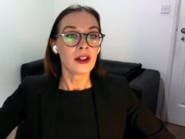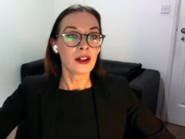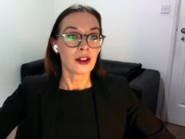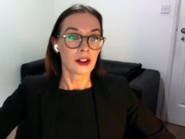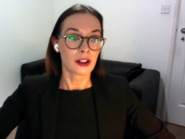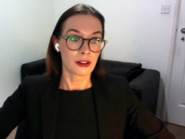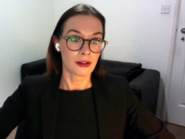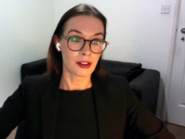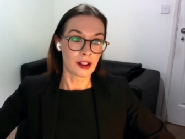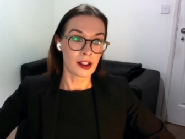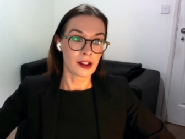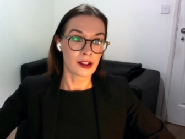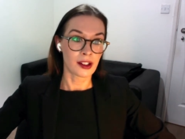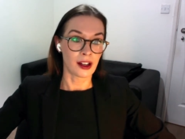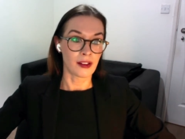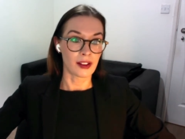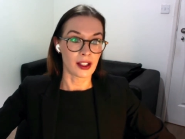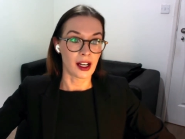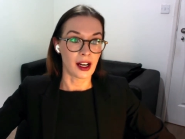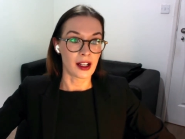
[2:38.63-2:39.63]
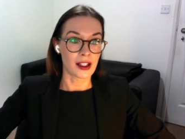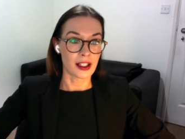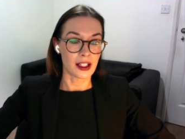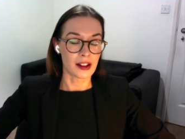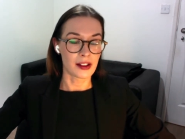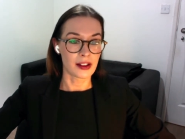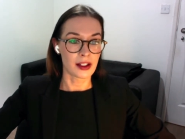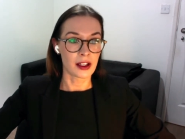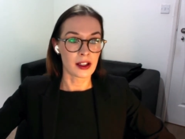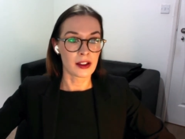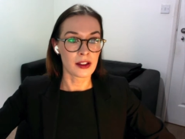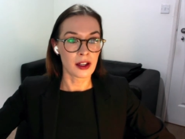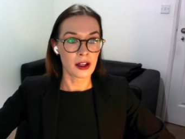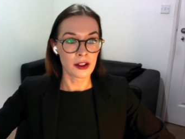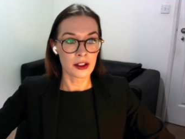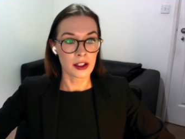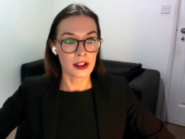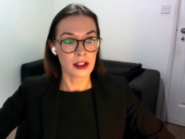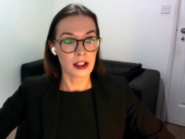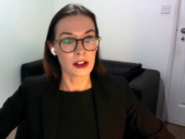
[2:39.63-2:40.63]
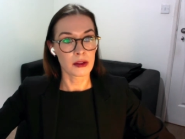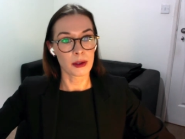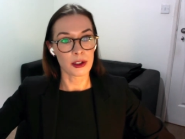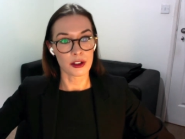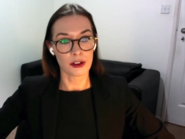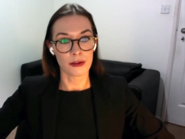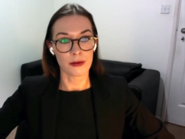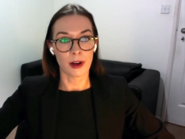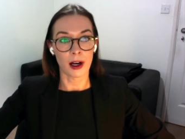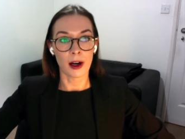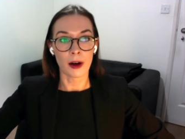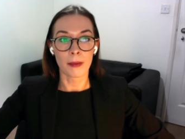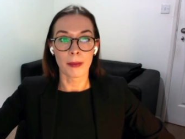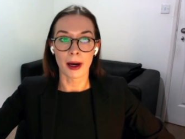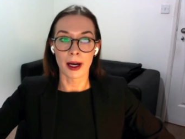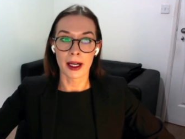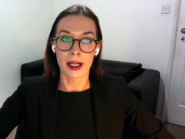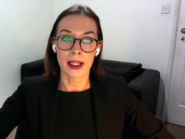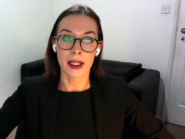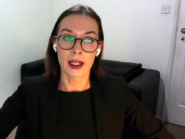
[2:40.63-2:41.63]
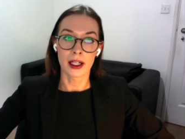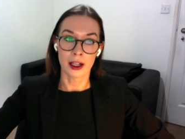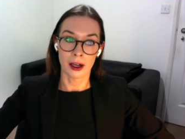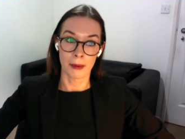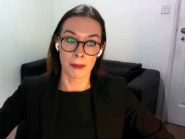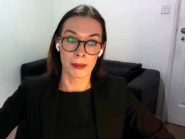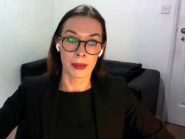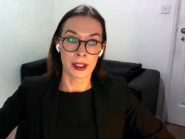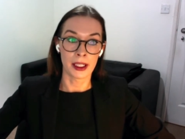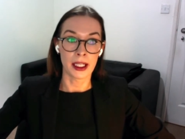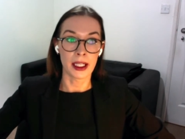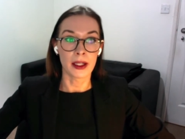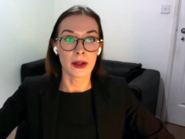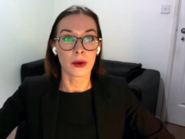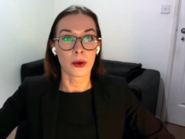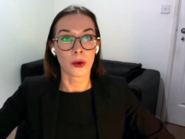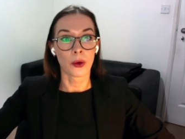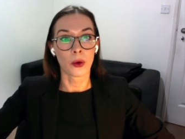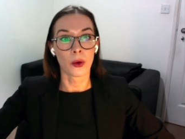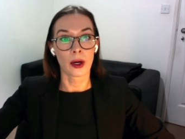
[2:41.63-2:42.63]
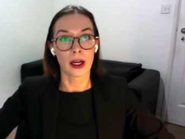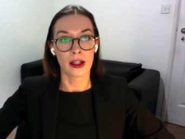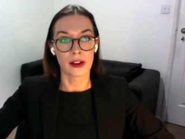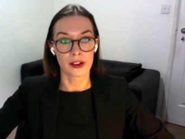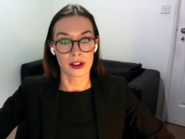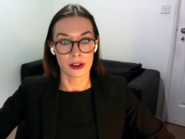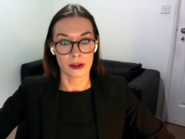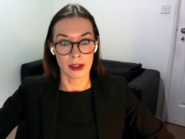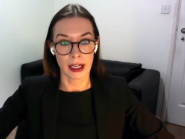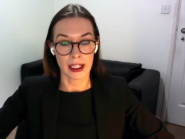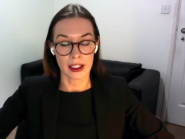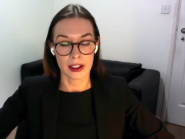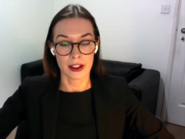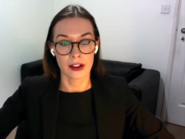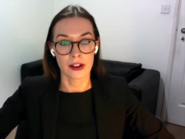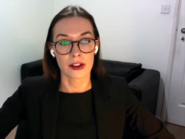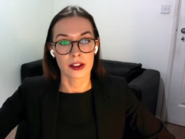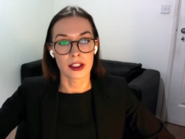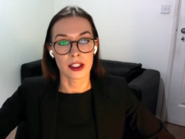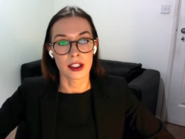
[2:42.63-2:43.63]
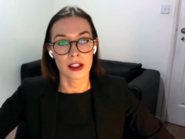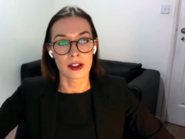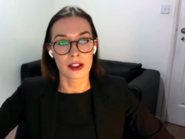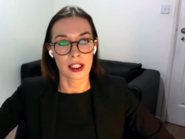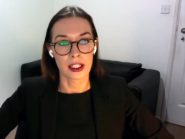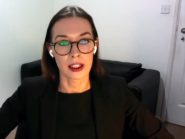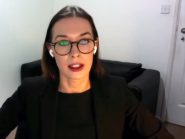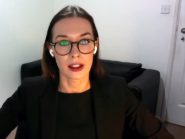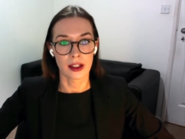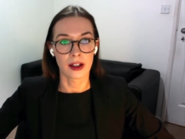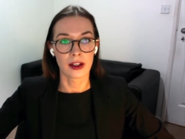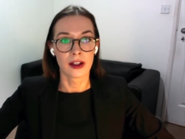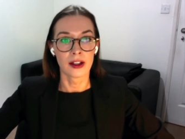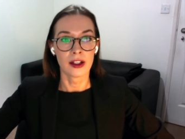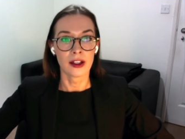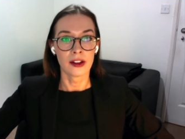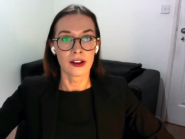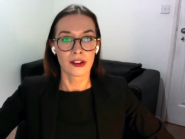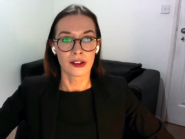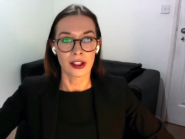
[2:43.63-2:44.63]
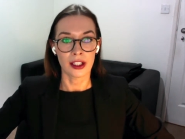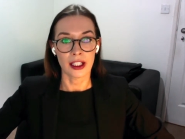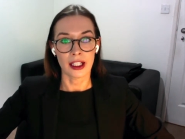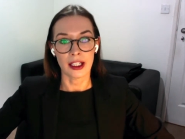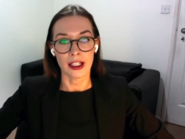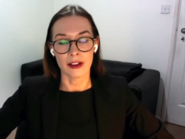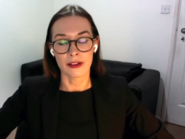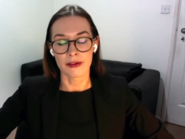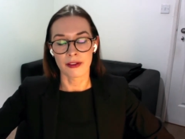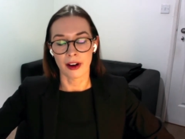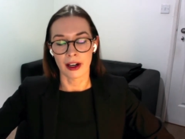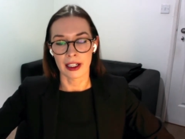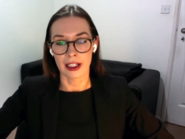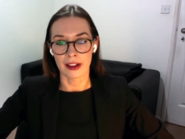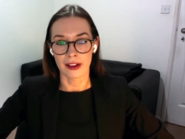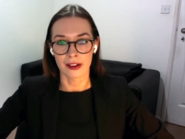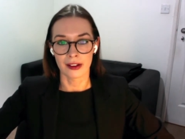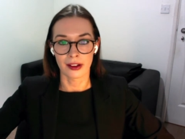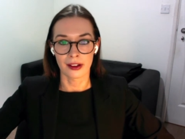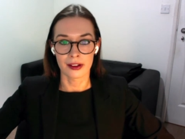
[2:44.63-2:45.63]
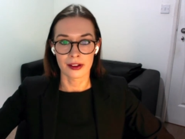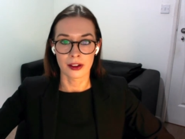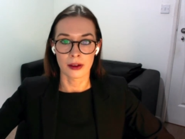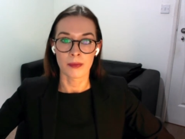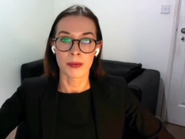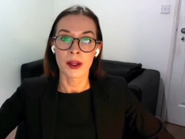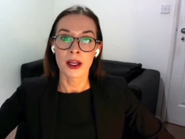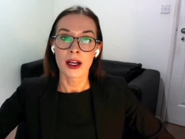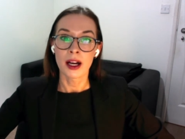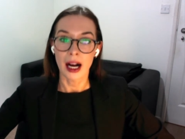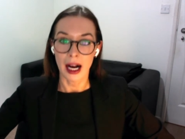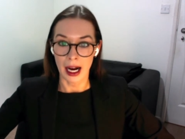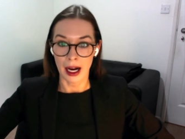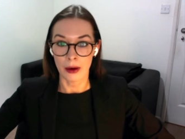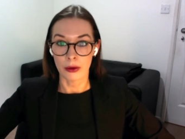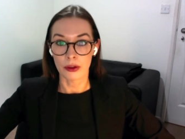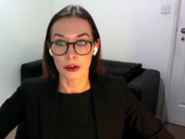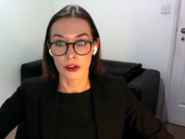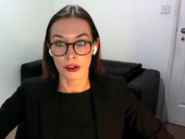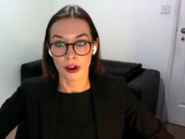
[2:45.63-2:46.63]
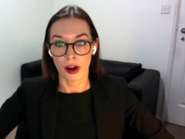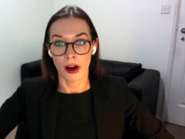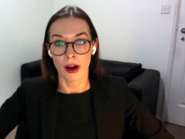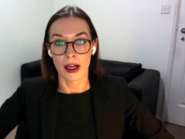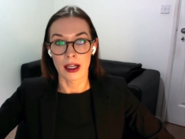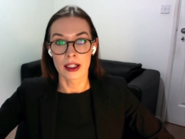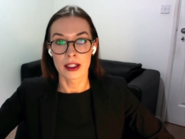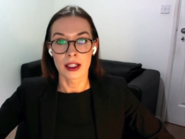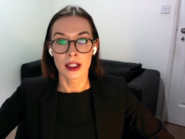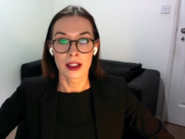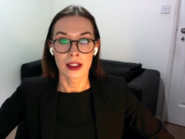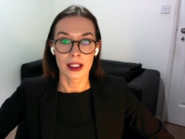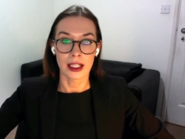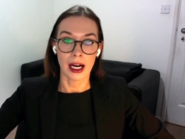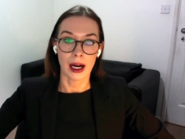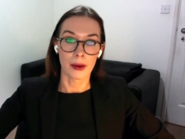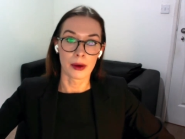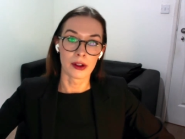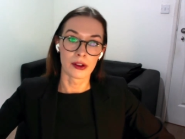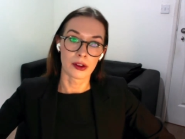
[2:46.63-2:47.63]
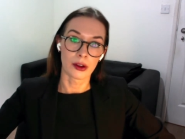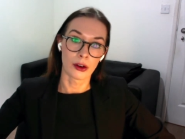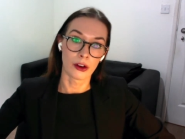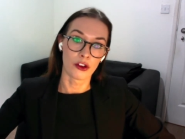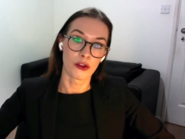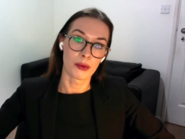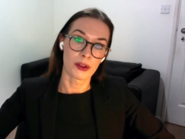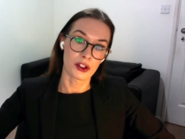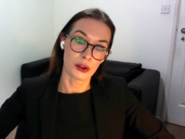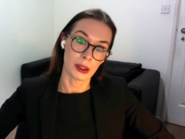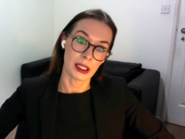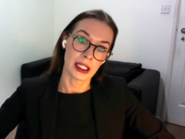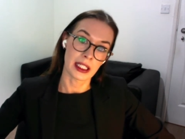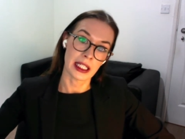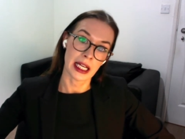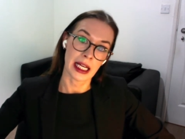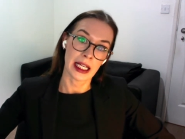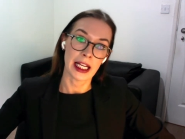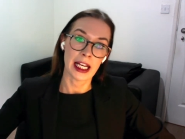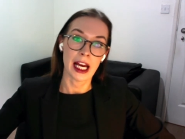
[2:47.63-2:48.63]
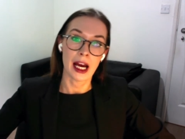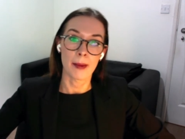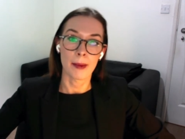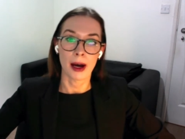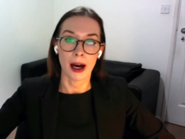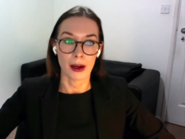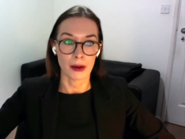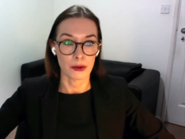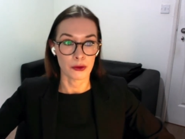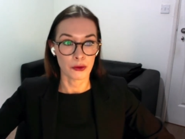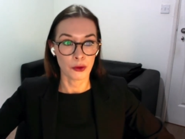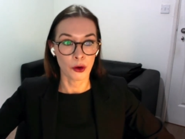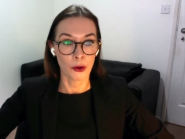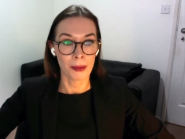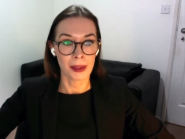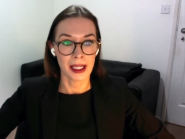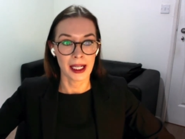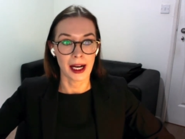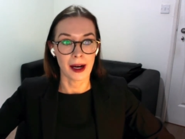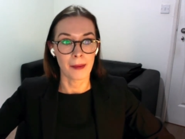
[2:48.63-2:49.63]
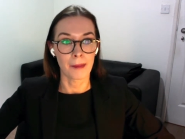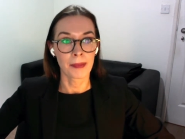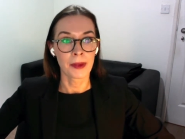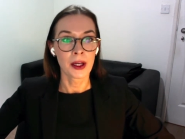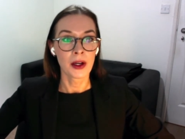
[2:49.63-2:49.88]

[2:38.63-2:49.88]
The first caveat is that notices which are filed by a company or its directors using the CE filing system outside the hours of between 10 a.m. and 4 p.m.